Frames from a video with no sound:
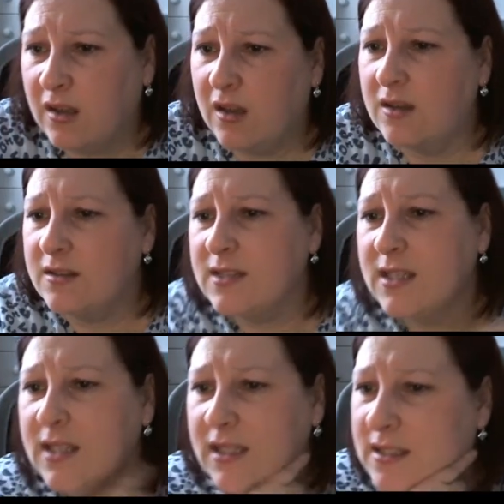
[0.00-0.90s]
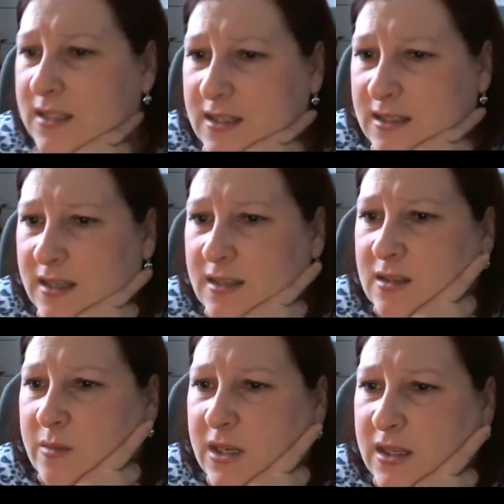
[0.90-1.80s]
I see that it says
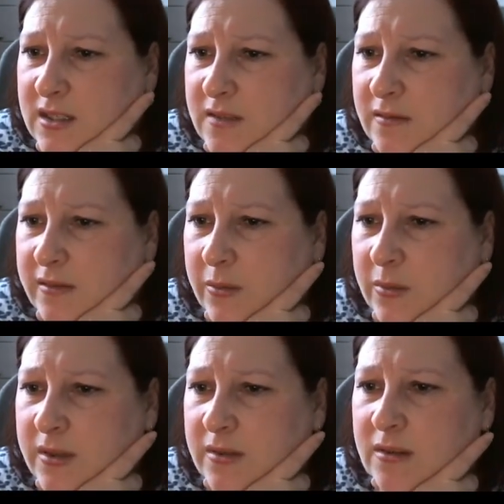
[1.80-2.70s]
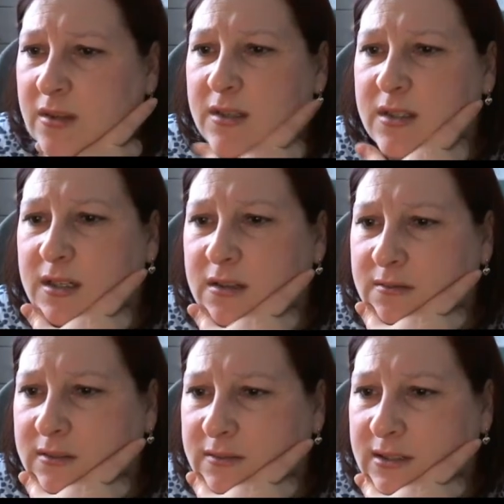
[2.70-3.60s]
estimate delivery within 13 to
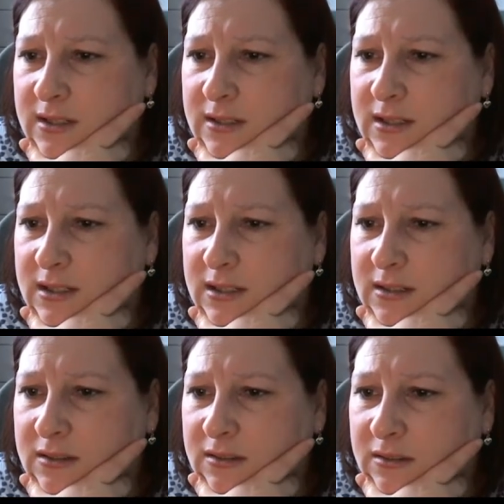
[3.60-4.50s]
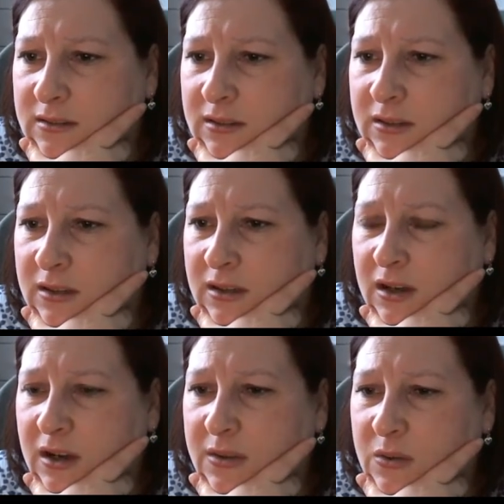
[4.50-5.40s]
15 days.
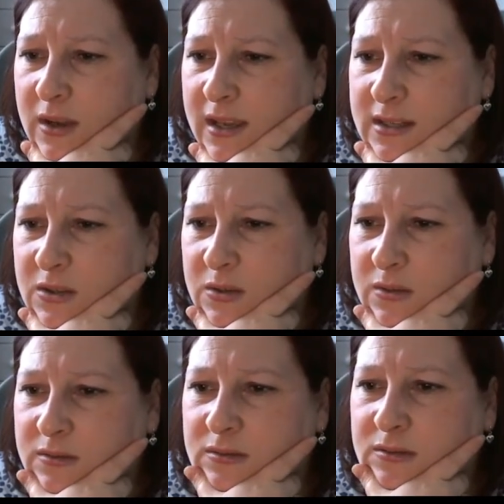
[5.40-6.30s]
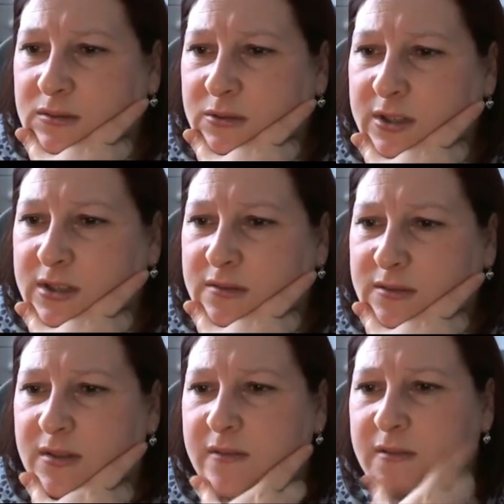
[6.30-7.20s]
I thought I had it on 3 to
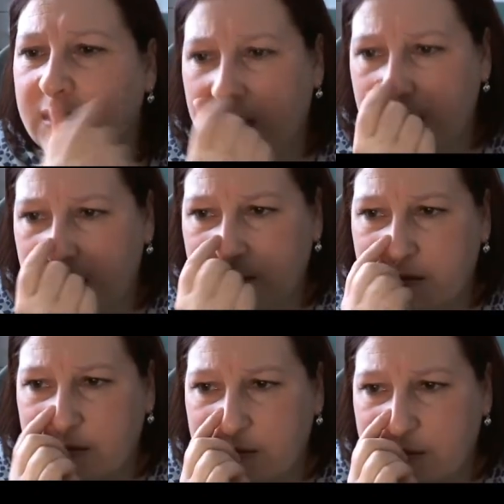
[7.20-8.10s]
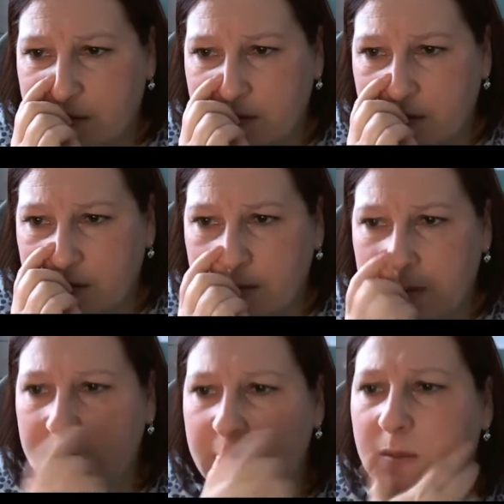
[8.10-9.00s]
5 days. Oh,
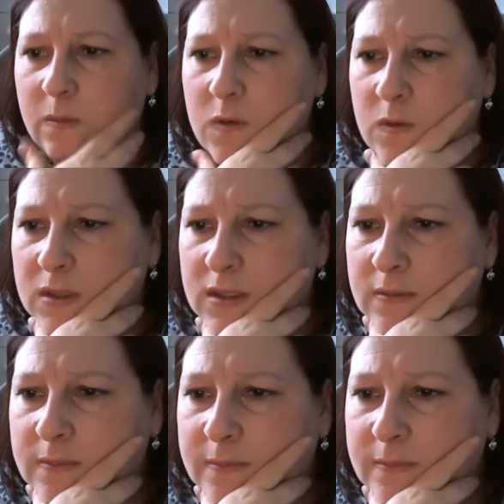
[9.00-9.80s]
maybe I'm wrong there.